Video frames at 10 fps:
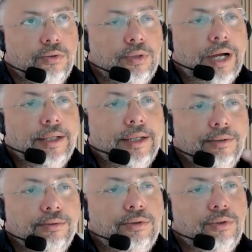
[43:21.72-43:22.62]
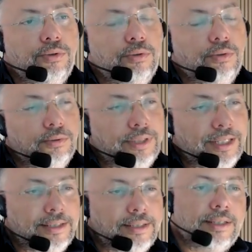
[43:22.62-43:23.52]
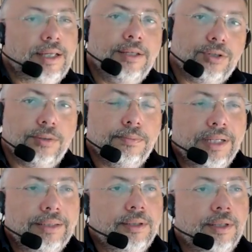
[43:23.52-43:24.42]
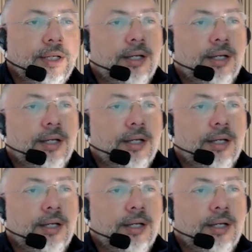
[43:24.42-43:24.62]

guide you to this answer, but